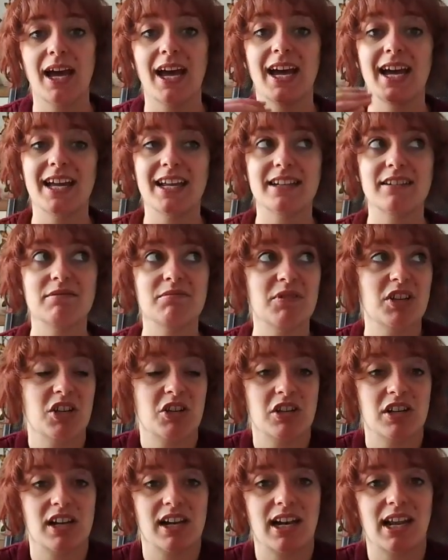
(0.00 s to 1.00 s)
And you
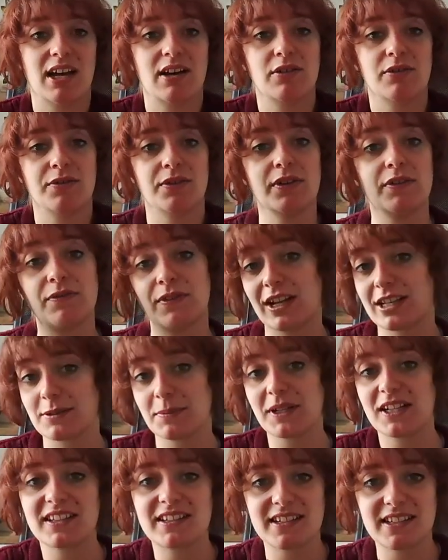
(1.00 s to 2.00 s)
can allow for
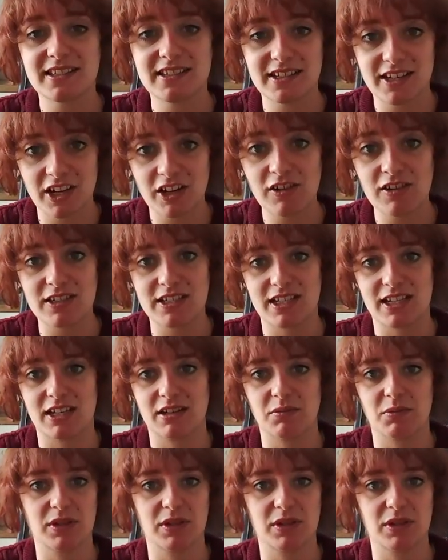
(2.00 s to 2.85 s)
flexibility and security,